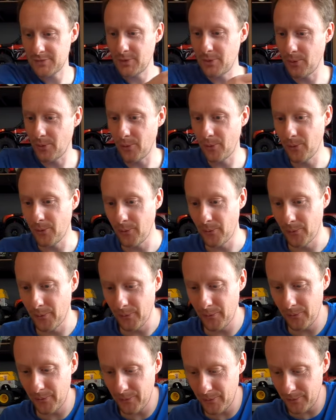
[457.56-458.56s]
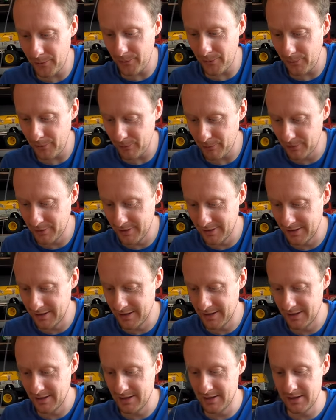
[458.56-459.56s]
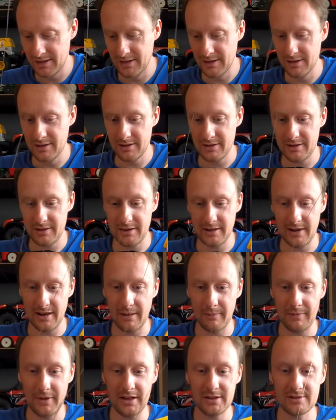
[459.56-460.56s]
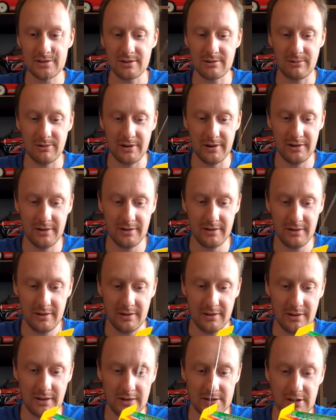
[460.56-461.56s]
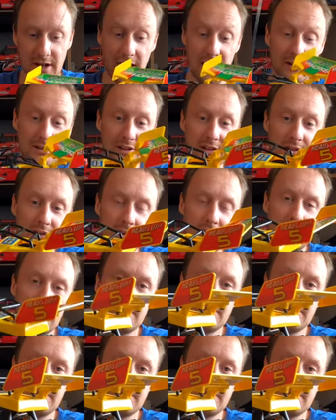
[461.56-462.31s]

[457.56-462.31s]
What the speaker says: Ho ho ho! Yeah, that's the one. See, look.